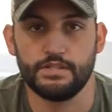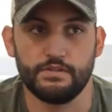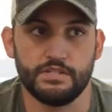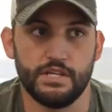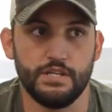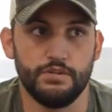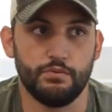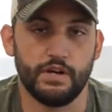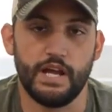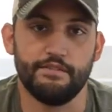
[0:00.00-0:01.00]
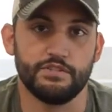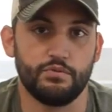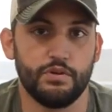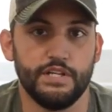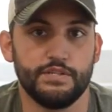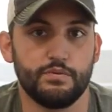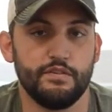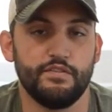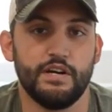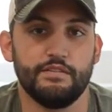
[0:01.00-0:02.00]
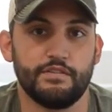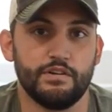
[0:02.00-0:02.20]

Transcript: So say you wanna have a 20, 25,